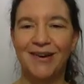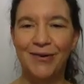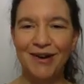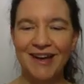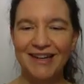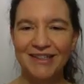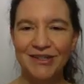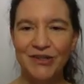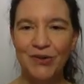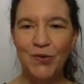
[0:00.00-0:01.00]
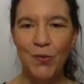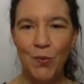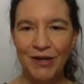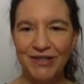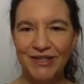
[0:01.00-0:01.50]
All right, so
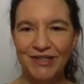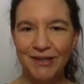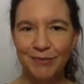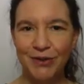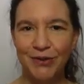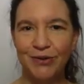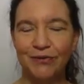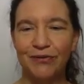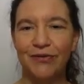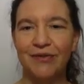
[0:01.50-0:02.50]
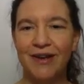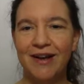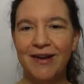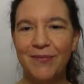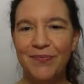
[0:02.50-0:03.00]
what is an elliptic curve?
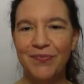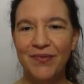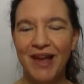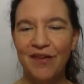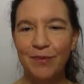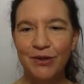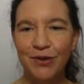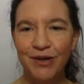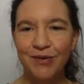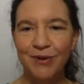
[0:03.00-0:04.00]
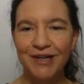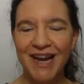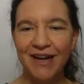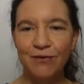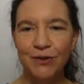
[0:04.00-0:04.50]
I've been talking about
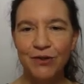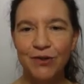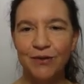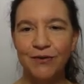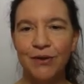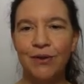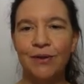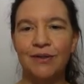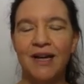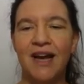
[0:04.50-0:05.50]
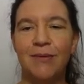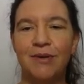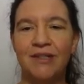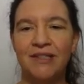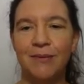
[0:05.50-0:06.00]
Edwards curves the whole time
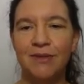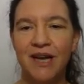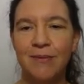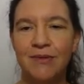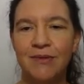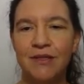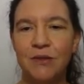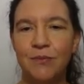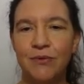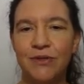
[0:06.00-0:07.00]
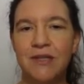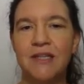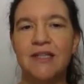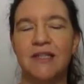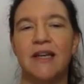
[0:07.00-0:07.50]
and sometimes
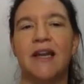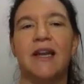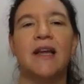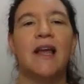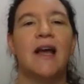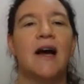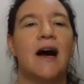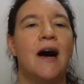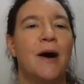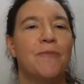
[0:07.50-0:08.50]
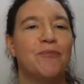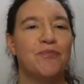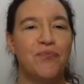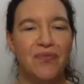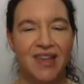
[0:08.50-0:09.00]
interspersingly saying
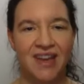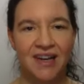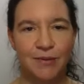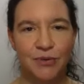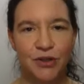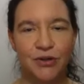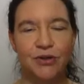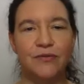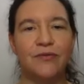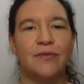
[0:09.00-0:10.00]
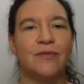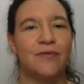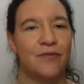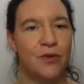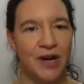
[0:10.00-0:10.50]
elliptic curve
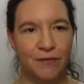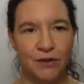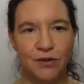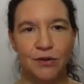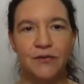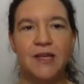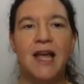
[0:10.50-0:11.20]
for Edwards curves.